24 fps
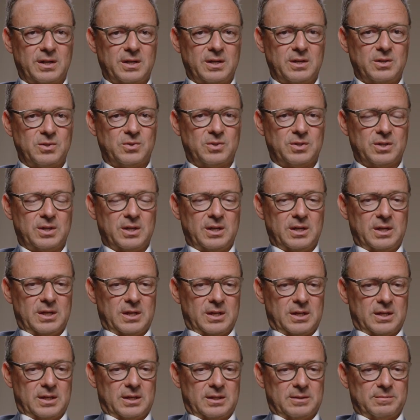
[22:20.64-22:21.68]
is
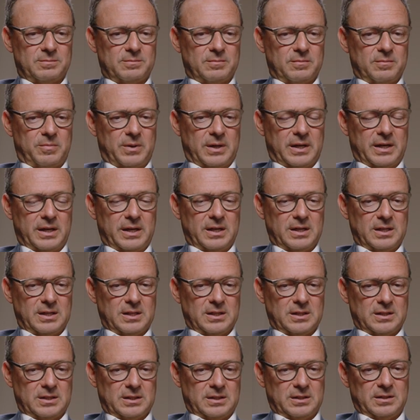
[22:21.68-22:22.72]

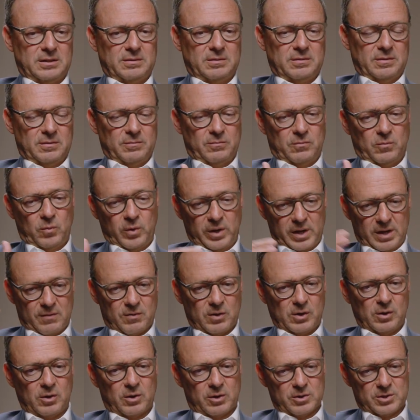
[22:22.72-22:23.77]
we have
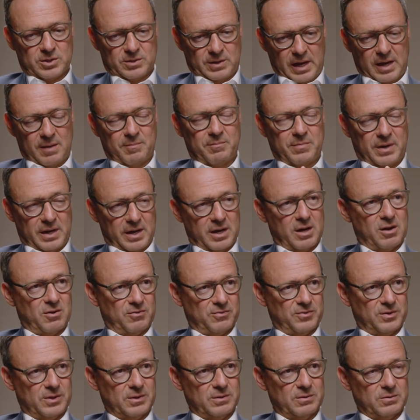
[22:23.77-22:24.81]
our large cap buyout
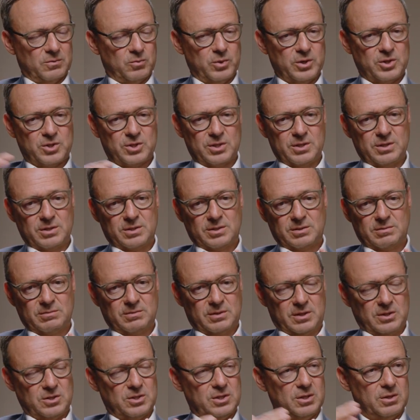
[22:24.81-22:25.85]
fund, which is
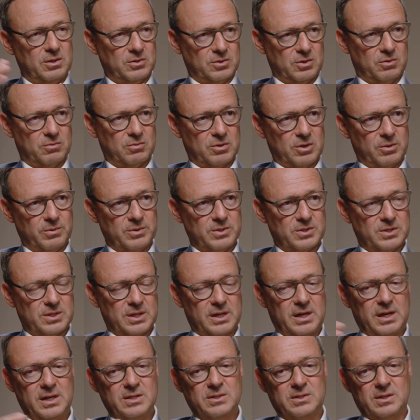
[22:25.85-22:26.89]
continuing to grow in
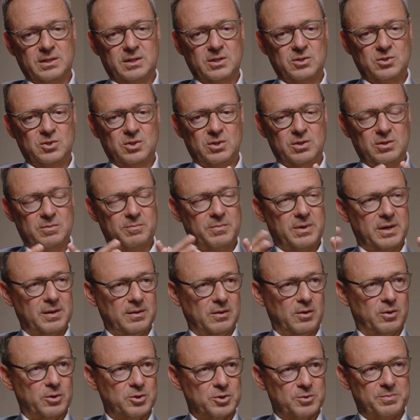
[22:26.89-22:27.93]
size and continue to buy
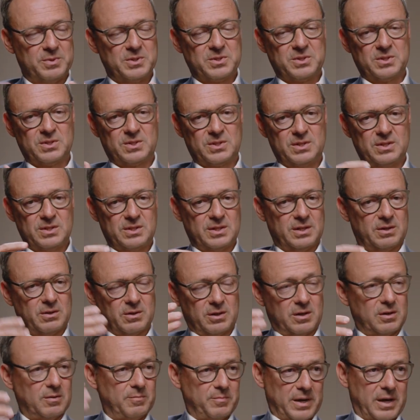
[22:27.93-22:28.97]
larger businesses that are
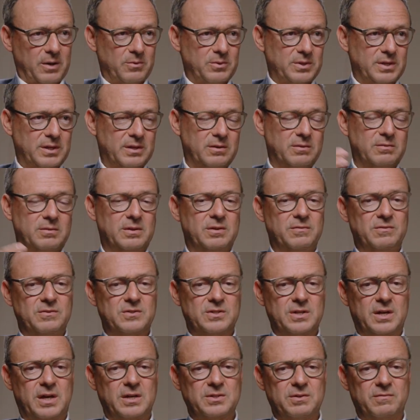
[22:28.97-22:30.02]
compounding in
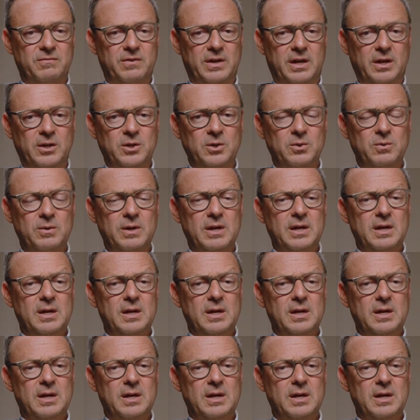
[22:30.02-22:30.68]
size and value.